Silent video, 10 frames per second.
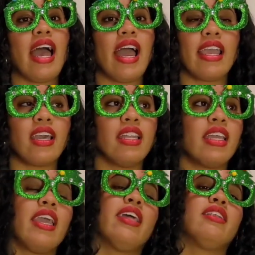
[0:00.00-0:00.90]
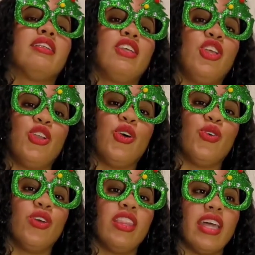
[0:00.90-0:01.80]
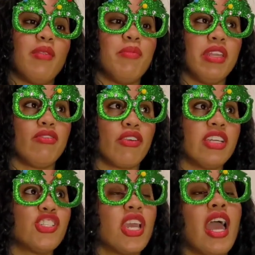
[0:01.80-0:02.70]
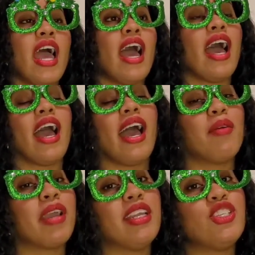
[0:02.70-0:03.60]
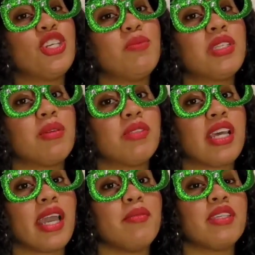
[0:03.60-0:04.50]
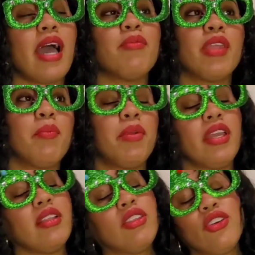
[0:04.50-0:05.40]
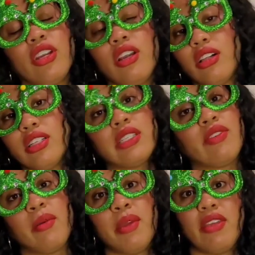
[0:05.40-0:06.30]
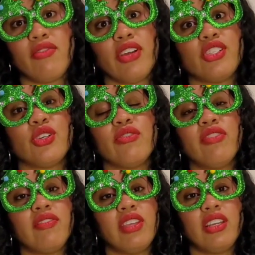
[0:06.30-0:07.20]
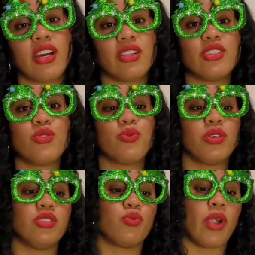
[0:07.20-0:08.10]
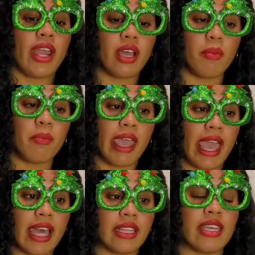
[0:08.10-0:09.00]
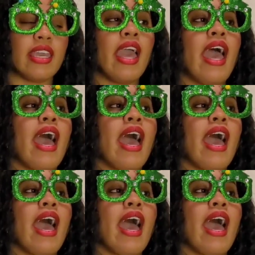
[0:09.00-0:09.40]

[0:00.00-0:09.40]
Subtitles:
I gotta get that mini fridge. I'm kind of cheap sometimes. I'm not paying $30 for a mini fridge, so $15 was right up my alley.